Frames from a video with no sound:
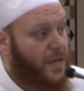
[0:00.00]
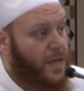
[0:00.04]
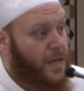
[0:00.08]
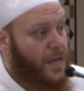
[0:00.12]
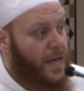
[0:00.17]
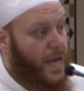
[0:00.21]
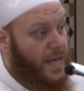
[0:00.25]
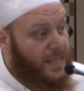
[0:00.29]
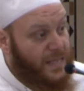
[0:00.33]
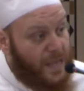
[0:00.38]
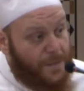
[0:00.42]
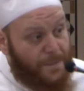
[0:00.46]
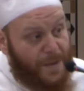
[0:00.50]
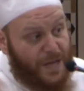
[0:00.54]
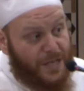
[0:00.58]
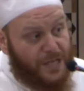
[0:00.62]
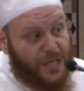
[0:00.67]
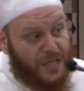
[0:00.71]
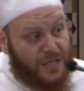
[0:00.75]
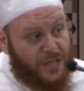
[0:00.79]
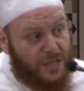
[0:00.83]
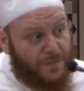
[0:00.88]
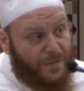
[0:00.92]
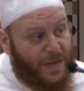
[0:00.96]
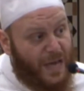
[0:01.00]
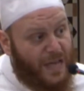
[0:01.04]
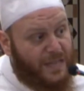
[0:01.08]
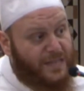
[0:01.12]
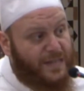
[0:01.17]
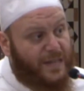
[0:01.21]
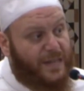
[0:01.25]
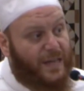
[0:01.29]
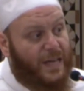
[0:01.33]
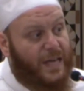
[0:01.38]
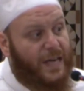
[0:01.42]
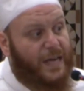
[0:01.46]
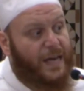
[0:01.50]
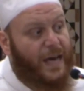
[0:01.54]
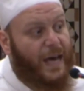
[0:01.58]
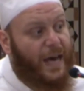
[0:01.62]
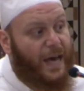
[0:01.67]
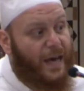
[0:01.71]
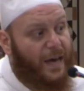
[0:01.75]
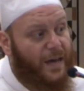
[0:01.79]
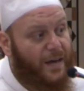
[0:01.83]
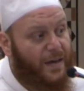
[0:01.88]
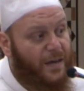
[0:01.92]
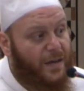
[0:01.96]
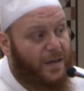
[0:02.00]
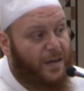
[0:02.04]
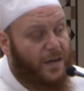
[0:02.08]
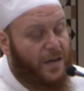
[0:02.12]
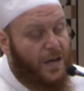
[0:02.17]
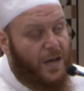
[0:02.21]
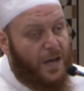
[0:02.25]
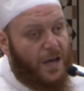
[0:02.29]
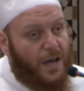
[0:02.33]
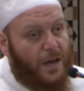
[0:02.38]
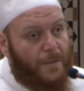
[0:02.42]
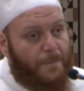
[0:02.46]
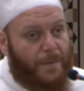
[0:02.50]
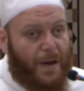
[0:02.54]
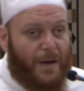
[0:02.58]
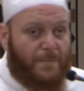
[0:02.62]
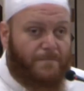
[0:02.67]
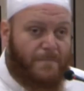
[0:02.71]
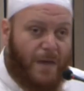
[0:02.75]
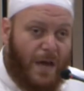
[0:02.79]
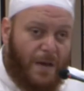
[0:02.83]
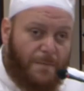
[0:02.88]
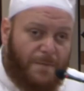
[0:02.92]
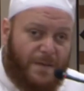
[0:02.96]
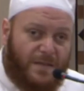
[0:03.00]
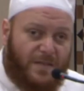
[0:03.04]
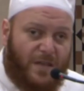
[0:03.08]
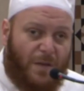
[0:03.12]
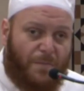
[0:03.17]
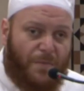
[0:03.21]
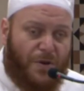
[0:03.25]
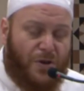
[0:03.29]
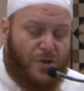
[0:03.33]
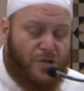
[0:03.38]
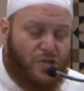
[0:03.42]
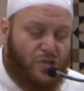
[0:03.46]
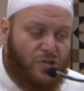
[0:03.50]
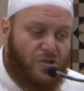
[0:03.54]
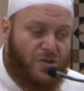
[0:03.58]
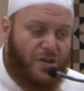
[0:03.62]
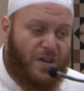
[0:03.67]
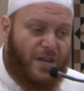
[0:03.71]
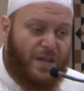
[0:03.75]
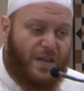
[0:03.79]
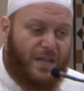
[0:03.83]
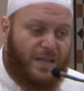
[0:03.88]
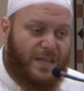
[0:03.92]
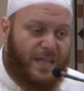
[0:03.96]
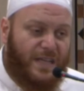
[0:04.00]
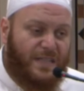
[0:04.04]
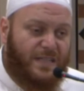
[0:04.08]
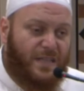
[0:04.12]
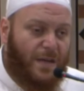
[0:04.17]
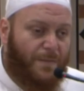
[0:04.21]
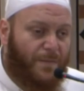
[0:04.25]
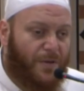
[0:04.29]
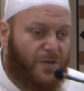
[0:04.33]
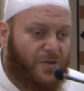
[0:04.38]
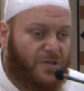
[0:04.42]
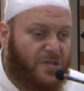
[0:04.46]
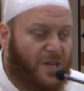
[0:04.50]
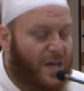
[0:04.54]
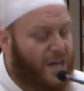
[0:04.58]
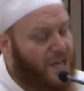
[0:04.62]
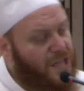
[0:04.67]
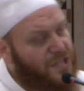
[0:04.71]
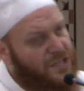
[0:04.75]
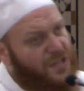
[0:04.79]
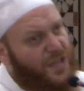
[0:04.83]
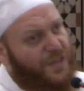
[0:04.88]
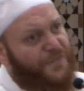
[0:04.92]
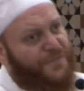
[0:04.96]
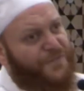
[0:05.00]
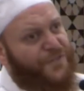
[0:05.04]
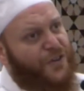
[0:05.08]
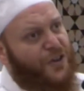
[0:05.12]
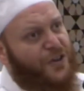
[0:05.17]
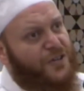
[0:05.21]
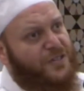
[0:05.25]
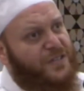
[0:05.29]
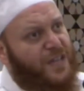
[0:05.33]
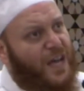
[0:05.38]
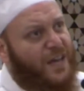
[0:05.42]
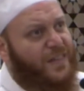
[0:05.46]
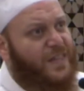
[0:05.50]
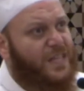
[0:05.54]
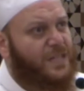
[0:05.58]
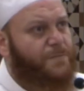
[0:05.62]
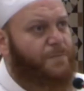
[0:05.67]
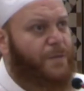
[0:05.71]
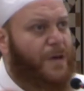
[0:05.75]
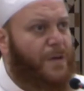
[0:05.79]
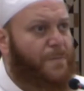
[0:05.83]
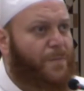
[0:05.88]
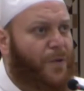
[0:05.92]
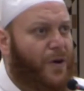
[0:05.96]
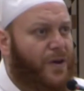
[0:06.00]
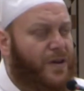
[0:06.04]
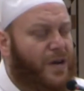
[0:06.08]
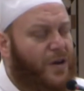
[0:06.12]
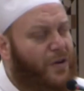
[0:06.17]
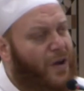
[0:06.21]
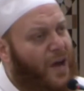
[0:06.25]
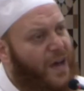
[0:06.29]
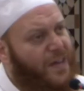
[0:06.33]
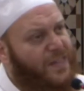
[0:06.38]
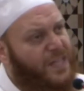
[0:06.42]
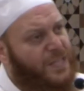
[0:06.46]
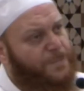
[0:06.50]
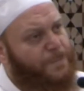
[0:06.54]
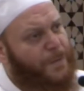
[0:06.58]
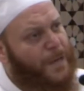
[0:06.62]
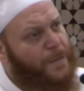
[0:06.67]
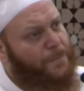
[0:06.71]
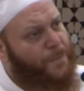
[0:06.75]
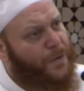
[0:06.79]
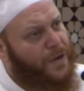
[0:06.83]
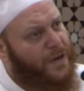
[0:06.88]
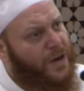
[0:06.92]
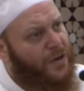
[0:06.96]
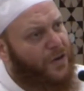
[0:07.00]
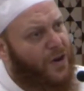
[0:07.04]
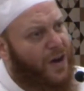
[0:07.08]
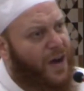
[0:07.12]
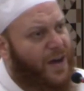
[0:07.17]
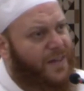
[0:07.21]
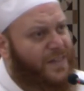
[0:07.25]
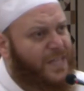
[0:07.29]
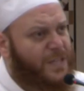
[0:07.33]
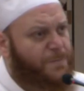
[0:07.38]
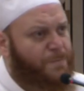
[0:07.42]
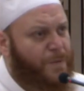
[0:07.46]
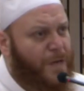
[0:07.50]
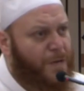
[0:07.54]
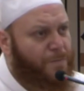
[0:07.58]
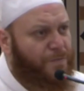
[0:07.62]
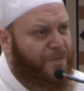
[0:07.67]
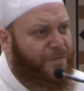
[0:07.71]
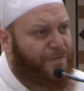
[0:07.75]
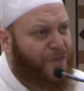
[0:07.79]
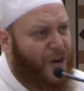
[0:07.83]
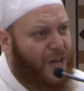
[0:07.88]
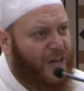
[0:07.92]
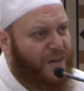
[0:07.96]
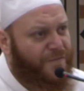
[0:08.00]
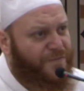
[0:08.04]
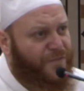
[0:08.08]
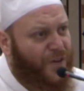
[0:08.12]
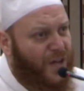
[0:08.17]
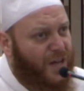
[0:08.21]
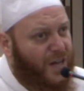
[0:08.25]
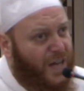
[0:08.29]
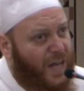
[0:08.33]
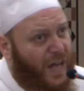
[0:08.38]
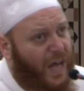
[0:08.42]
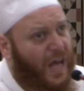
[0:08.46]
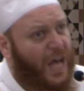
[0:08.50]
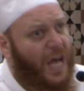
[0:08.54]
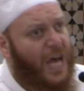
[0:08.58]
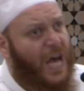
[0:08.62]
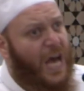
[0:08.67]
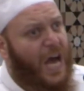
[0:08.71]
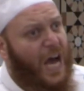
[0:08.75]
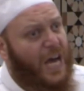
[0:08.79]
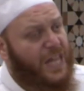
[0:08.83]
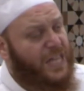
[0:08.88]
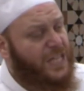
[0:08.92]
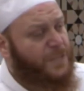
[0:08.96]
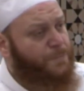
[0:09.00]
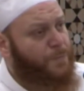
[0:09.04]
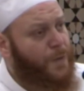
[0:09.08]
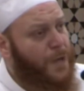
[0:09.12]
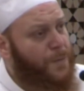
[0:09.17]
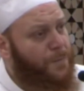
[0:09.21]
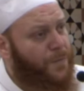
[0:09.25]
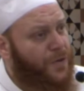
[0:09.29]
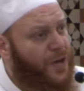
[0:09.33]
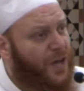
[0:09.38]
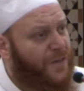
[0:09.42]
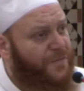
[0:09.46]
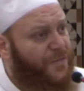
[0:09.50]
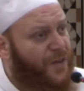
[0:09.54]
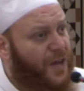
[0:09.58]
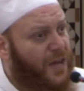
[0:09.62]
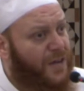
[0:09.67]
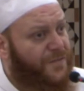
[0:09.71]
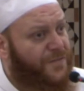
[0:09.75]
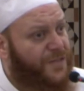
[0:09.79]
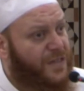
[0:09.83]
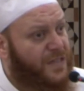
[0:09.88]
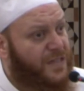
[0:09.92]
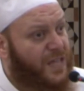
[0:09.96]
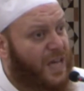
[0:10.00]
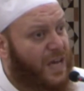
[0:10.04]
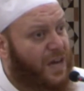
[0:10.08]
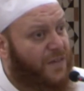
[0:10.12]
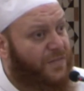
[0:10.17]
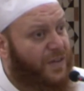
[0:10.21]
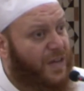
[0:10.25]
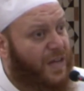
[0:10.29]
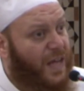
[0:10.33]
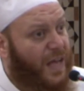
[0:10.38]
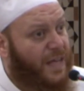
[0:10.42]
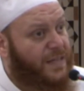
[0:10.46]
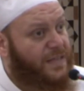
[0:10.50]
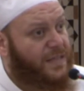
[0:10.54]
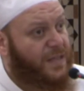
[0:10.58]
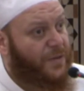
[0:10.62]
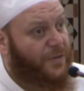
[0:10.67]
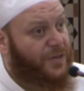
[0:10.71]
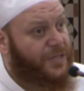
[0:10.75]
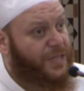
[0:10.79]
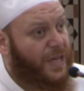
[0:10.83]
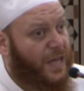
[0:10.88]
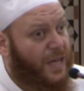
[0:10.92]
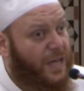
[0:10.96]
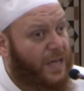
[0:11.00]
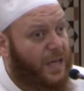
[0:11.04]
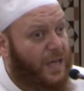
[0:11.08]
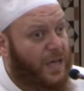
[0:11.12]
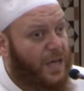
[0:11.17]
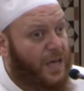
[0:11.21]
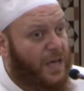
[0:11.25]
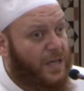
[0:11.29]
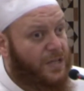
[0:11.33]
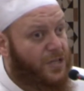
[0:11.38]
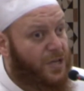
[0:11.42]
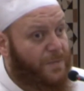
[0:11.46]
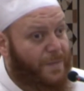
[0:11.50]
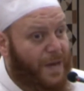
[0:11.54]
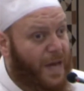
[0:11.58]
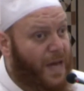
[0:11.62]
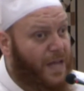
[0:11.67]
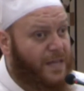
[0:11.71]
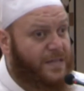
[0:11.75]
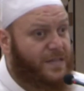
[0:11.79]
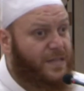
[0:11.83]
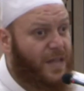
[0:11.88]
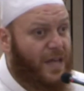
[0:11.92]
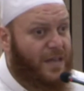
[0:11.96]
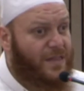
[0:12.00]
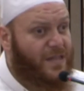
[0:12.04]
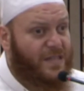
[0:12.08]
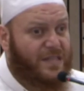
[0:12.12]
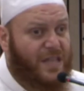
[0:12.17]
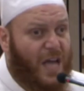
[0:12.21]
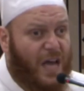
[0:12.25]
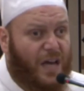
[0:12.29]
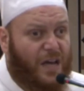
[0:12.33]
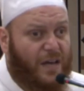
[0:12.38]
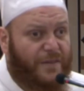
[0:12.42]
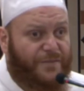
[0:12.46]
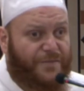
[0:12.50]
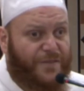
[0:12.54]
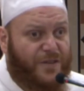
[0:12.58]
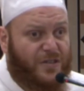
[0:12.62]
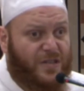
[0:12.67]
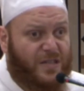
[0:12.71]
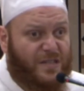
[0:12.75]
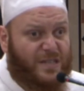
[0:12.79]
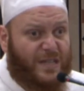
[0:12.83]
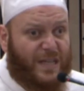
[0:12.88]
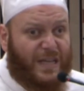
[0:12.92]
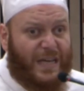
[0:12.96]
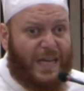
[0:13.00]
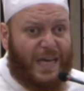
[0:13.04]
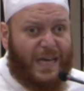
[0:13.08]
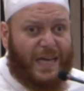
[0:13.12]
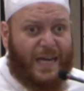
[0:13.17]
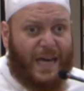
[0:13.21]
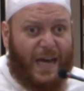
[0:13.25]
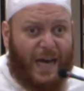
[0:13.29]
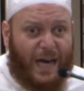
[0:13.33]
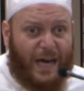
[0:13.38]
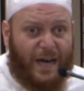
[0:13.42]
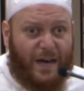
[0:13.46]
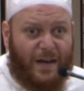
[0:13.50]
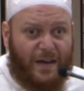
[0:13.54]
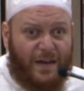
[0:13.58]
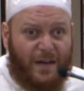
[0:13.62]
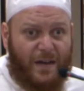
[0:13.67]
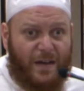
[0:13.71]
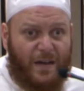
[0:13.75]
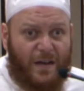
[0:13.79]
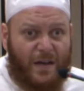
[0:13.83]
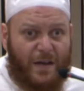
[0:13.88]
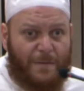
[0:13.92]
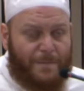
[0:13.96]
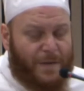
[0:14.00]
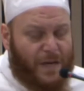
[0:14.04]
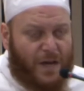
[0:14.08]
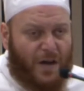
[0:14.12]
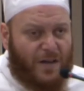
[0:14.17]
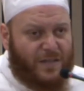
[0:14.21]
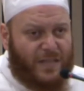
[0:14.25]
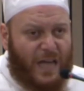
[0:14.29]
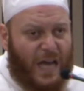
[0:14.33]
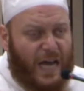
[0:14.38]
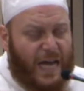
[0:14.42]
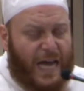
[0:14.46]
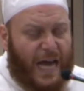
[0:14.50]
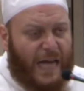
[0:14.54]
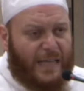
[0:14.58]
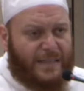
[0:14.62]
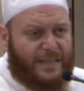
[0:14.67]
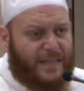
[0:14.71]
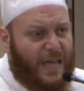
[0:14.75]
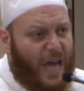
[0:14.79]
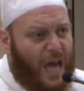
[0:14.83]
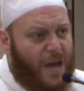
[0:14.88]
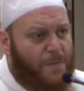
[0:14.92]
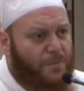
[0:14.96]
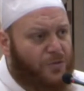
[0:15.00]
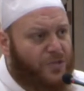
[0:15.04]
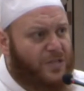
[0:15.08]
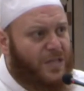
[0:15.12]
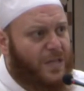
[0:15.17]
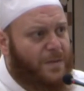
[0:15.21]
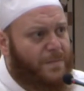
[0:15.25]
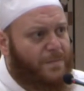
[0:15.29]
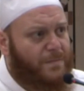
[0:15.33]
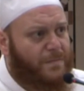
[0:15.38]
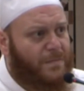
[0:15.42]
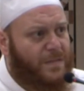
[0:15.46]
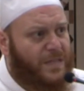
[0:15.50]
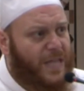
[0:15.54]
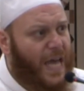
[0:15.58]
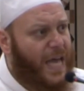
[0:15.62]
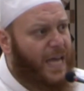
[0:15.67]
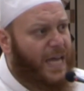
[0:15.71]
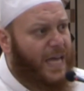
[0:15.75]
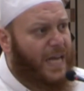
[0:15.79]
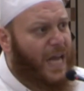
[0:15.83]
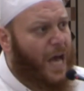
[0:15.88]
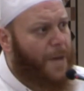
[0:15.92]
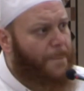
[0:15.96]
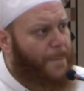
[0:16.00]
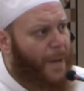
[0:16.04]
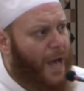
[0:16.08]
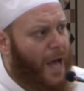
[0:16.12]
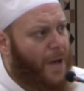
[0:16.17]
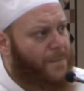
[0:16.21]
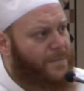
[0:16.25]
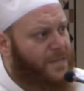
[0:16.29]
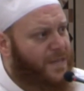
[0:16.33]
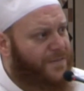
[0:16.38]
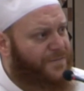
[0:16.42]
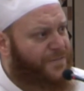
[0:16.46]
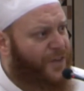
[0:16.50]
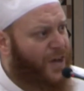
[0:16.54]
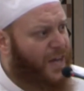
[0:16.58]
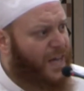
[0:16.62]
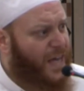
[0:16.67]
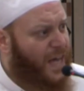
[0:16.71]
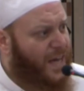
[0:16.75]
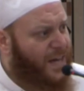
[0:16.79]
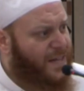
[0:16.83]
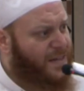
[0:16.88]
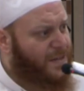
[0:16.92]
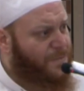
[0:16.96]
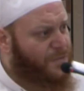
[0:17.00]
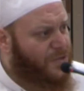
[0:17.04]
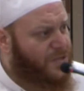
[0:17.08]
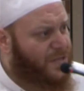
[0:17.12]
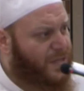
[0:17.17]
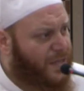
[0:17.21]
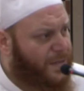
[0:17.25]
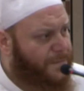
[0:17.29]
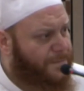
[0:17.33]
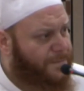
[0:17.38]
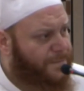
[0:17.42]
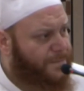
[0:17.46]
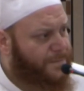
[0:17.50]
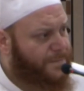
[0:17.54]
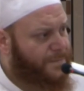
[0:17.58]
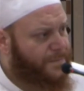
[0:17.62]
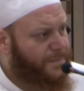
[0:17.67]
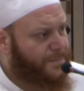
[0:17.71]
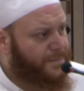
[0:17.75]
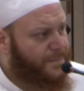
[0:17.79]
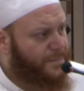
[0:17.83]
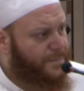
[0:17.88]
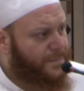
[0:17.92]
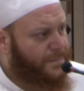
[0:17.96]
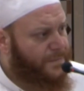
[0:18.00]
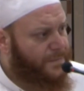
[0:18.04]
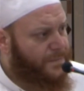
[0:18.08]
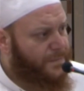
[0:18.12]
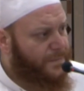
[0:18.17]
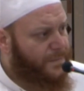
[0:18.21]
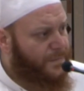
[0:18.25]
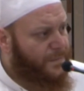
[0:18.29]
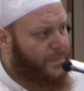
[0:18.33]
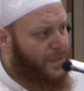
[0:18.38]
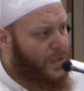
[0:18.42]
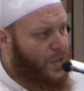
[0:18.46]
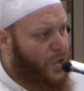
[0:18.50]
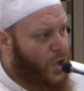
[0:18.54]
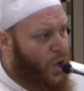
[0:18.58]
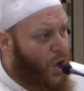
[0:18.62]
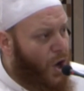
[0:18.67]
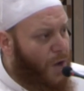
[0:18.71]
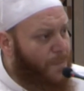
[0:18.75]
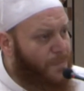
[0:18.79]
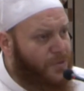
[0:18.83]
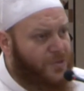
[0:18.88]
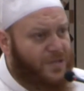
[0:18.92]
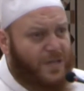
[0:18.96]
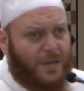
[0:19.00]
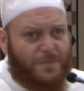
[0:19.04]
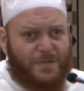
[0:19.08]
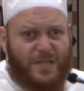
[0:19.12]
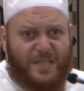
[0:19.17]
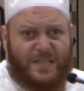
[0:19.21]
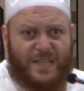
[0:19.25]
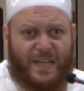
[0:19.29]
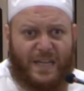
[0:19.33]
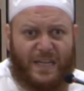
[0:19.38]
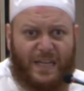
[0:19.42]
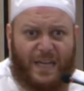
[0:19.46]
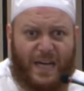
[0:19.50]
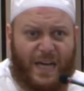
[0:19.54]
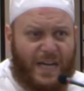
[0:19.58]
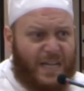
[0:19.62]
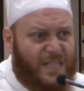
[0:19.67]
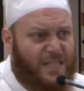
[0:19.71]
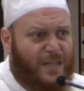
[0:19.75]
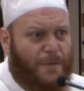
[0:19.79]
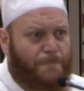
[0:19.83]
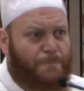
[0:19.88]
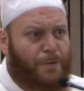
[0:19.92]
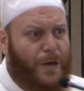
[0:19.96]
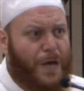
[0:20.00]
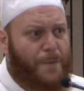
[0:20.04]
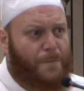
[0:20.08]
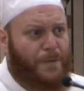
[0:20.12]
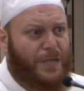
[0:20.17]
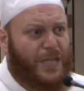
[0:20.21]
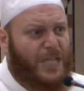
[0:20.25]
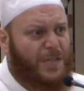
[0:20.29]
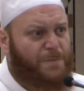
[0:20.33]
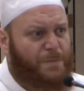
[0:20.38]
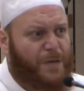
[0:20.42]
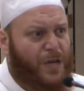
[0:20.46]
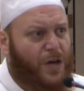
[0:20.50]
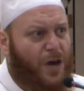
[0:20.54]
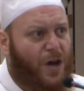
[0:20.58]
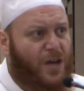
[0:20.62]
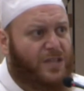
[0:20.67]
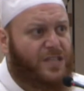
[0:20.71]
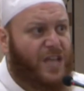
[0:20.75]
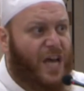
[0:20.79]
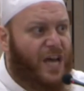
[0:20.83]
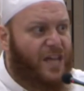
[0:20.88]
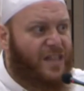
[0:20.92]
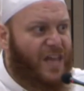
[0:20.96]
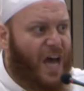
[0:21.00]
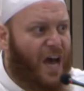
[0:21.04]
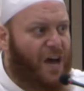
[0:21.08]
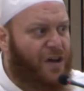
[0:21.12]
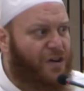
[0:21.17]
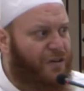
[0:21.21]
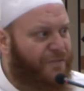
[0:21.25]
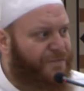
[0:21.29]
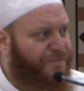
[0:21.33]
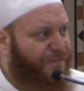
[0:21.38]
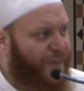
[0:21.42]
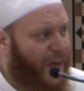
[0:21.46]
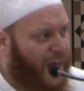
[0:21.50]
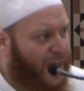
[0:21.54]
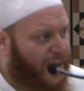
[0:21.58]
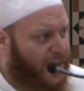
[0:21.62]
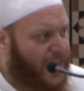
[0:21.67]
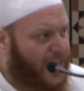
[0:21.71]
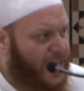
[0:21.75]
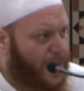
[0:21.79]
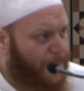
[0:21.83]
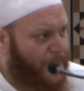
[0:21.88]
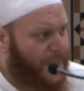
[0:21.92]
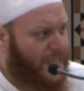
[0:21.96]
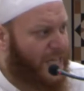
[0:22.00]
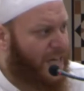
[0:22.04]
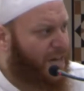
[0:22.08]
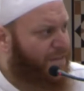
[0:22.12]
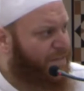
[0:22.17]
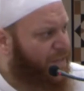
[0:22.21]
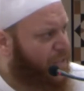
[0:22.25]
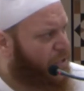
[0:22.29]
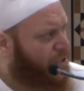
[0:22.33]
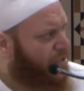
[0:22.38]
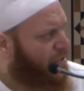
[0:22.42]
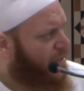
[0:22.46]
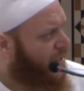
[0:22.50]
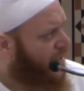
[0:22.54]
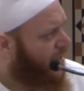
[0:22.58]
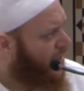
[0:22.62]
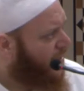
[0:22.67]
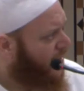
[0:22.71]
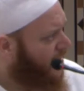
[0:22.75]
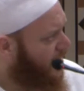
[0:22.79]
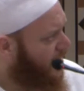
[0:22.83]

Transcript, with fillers: As I mentioned, to me, it's clear cut. But maybe someone who's new in the deen, someone who's young, is confused. Are these people on the right? Are these people on the wrong? Are these people fighting for Allah? Are these people not fighting for the sake of Allah Azza wa Jal? To me, it's not, there's no confusion, it's clear cut. Because I can't see a Muslim taking up arms and fighting another Muslim. Or Muslim just killing innocent people just because they are kuffar. And Nabi didn't even do that.